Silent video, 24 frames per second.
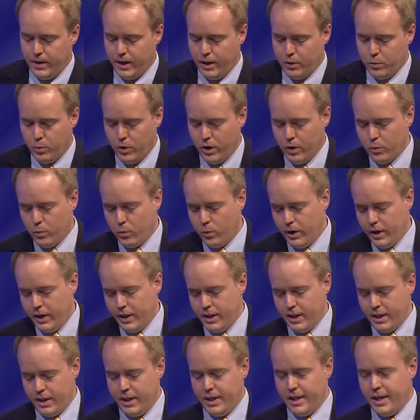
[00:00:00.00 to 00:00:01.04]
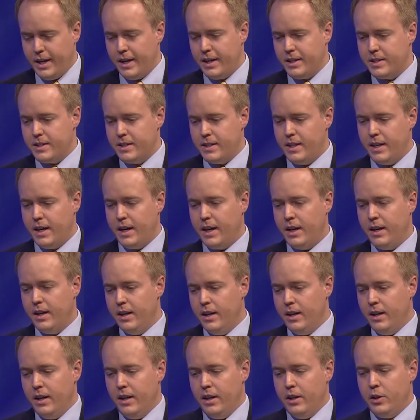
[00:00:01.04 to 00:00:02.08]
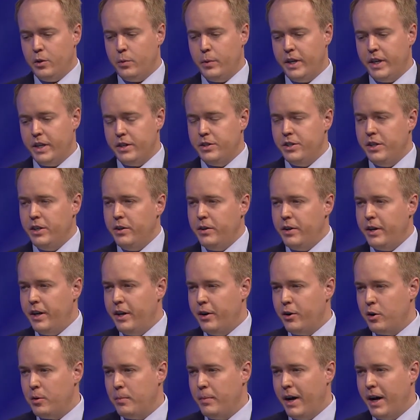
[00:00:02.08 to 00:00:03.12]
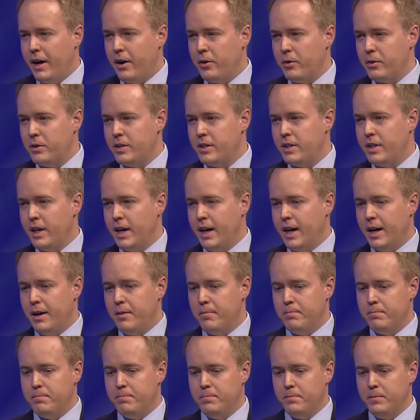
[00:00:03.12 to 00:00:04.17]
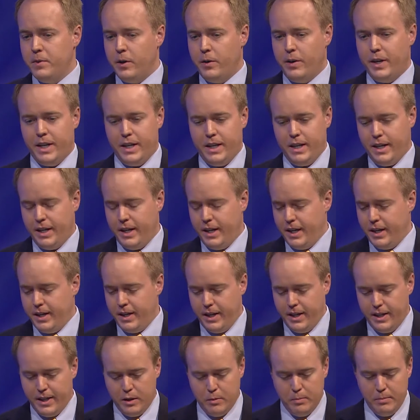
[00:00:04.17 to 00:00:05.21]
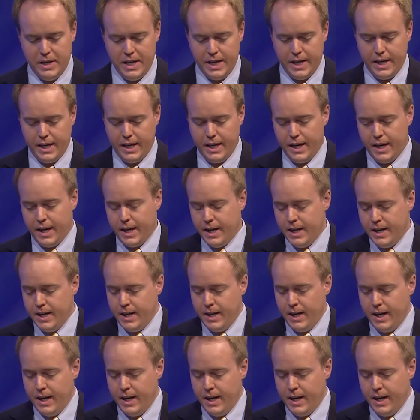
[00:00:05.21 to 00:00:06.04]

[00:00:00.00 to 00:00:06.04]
One of the things that we continue to hear about, in the media,